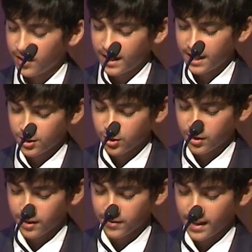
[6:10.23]
the
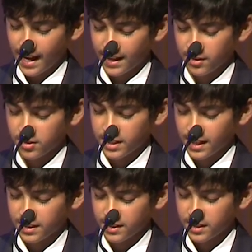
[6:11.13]
history of the
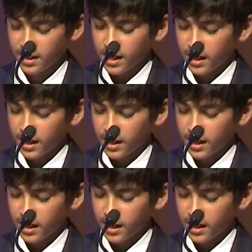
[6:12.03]
Anglo-Saxons,